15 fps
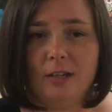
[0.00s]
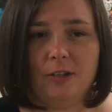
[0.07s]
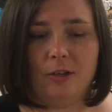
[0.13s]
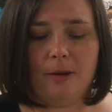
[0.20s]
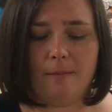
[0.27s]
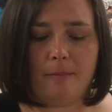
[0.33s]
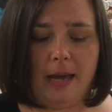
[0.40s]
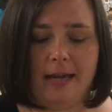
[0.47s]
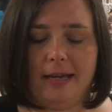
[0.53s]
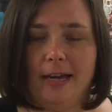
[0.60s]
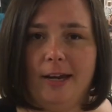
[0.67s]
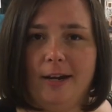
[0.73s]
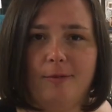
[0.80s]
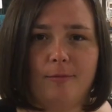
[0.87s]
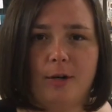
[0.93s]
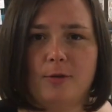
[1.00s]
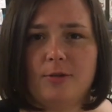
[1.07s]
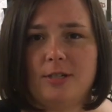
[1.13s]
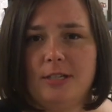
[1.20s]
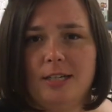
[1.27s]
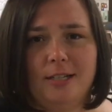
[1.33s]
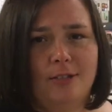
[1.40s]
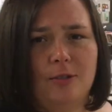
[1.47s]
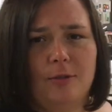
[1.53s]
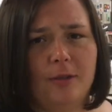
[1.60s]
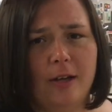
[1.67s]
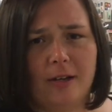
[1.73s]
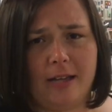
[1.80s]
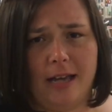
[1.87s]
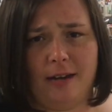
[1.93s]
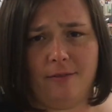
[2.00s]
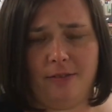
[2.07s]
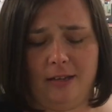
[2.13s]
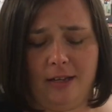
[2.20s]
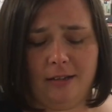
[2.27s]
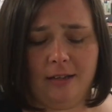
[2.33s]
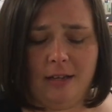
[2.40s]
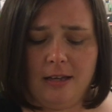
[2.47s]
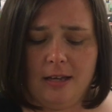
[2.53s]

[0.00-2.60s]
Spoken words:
You can bake it, roast it, do that kind of thing.